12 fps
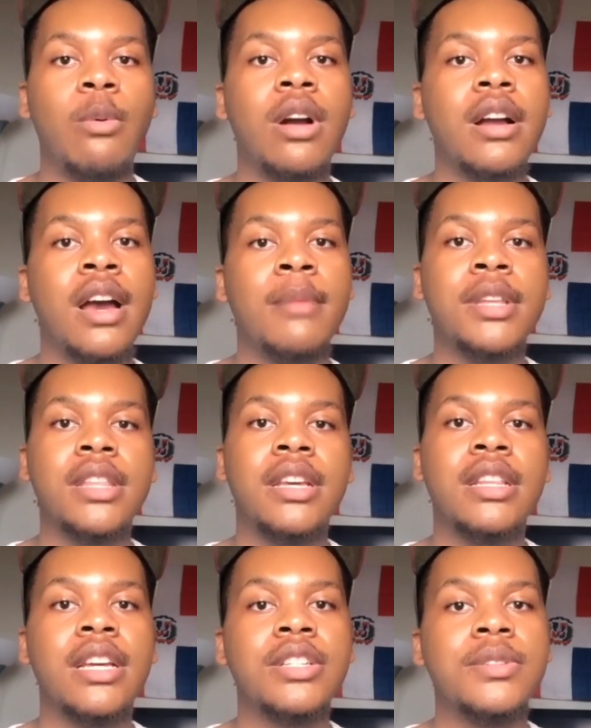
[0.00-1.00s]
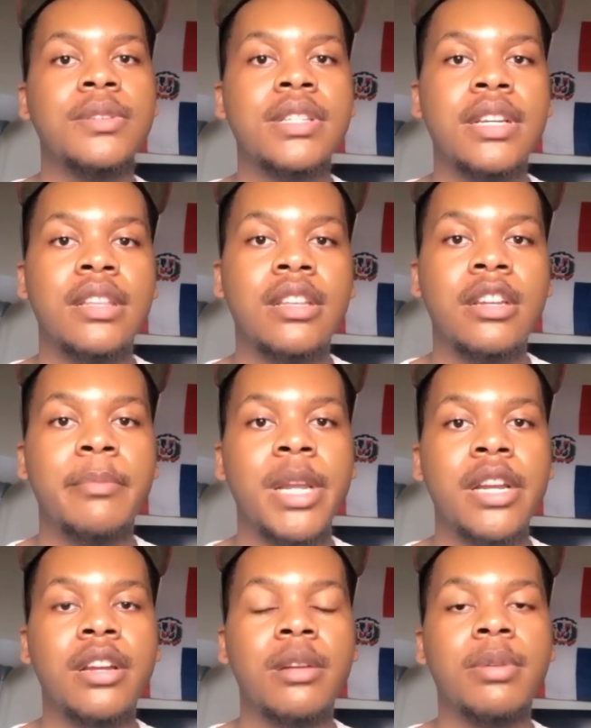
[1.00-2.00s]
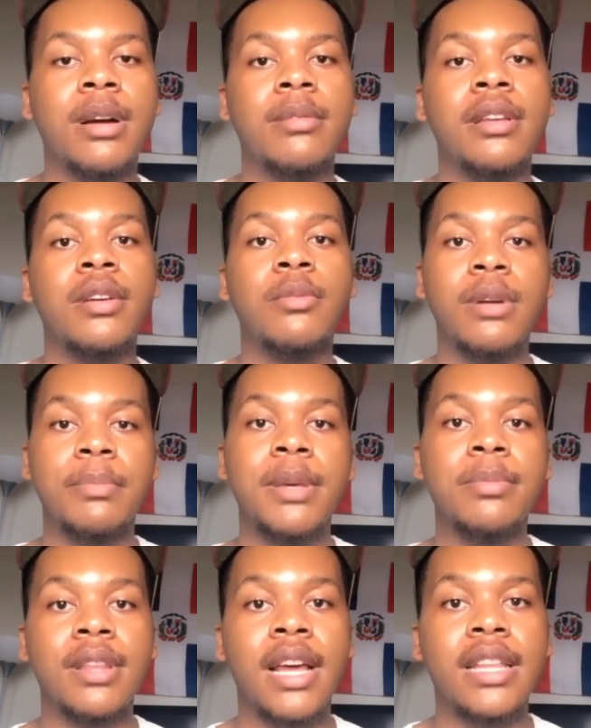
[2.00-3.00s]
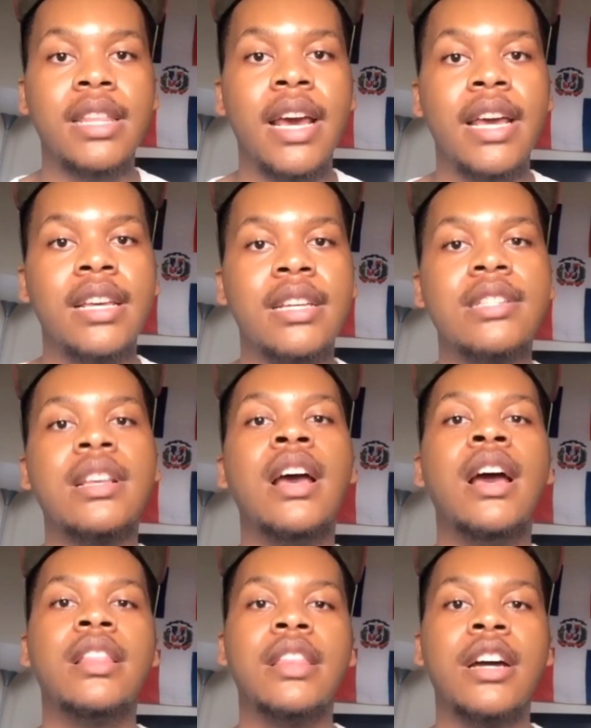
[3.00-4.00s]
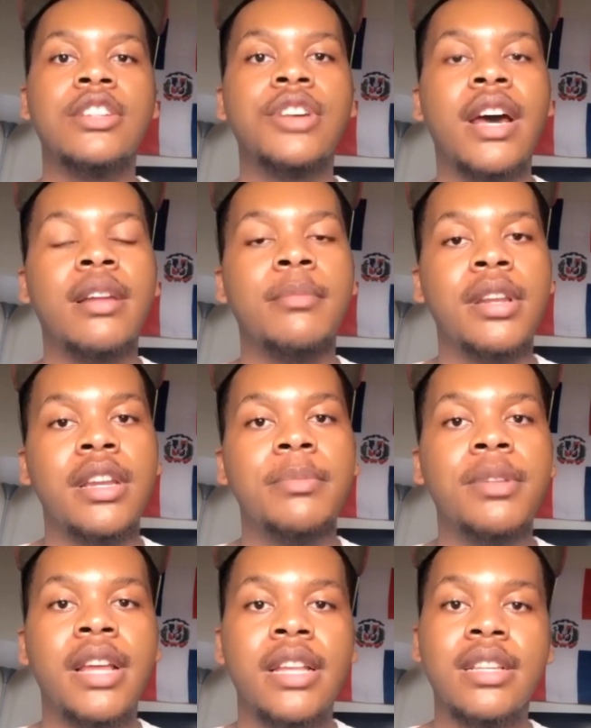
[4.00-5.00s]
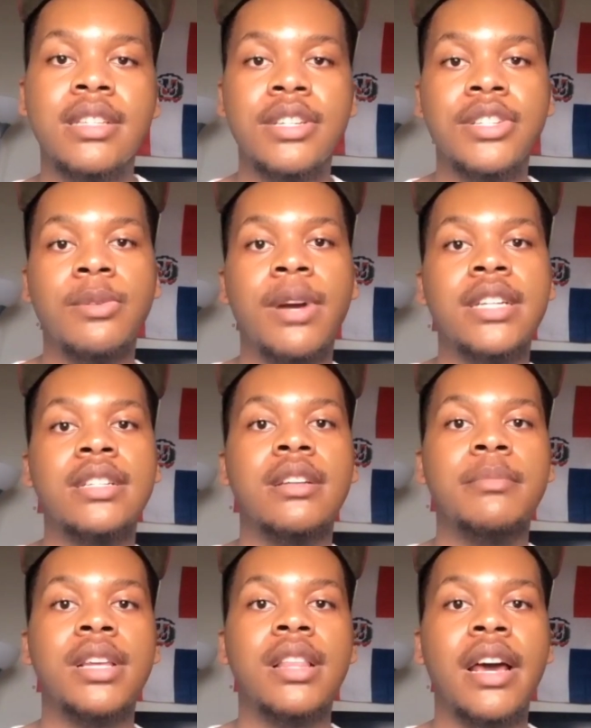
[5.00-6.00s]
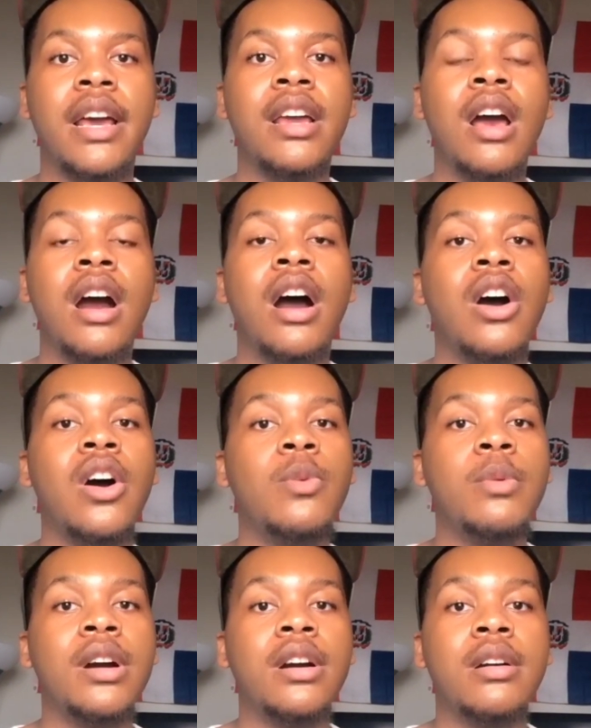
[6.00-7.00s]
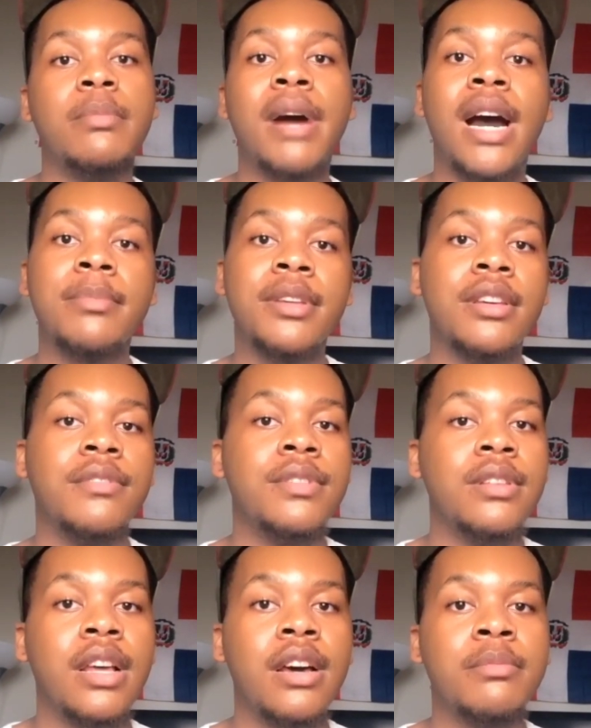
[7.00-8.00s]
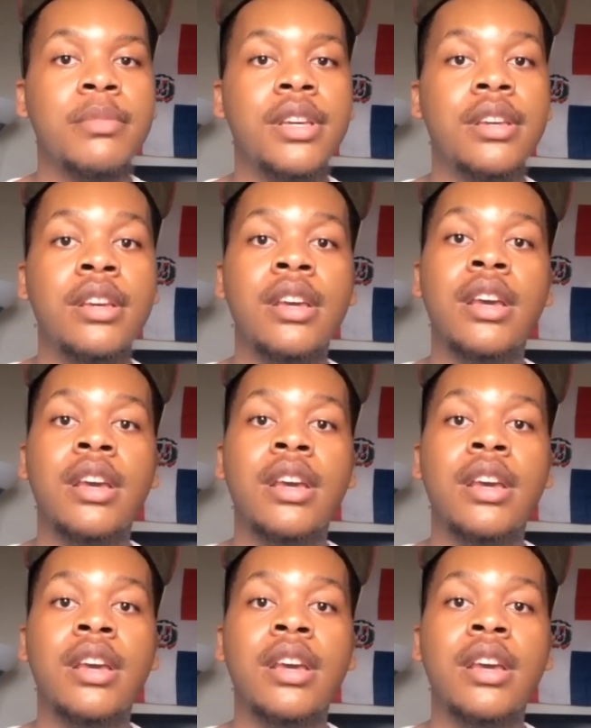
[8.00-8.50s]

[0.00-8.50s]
One common thing that you'll see in the Dominican Republic with people like that is they'll try to manipulate the situation and be like, oh, well, Poppy, if you love me,